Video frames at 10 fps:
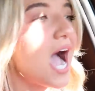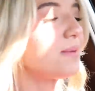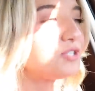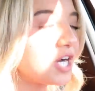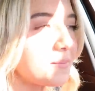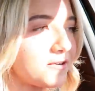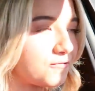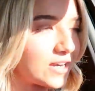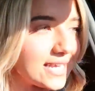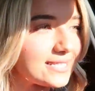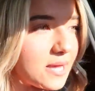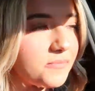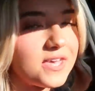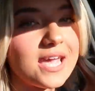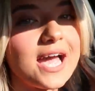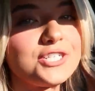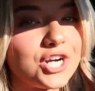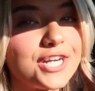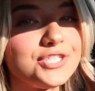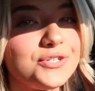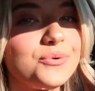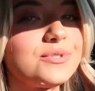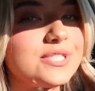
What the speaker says: I'm sure I'm gonna forget something. I try to do